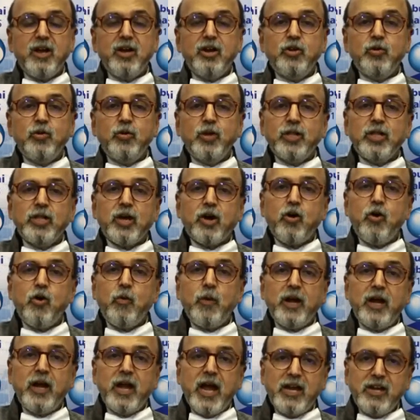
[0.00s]
during the
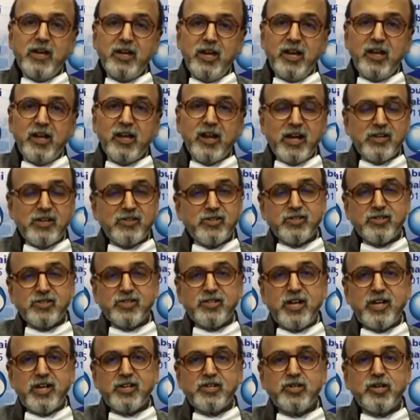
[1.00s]
COVID-19 crisis.
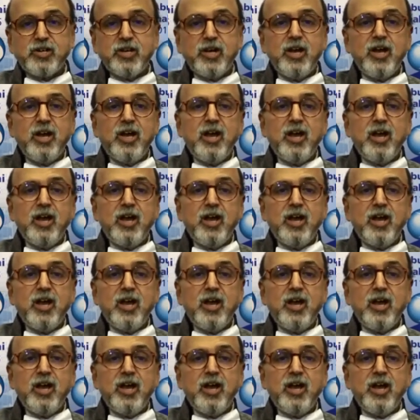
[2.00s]
That's